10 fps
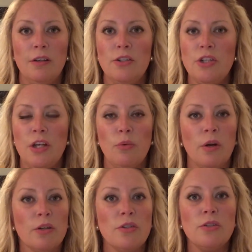She had
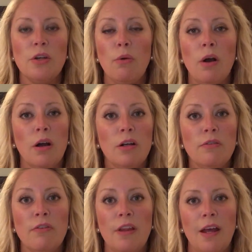worked so hard
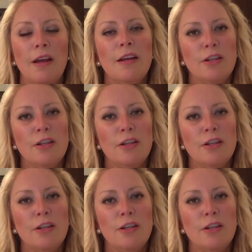for that.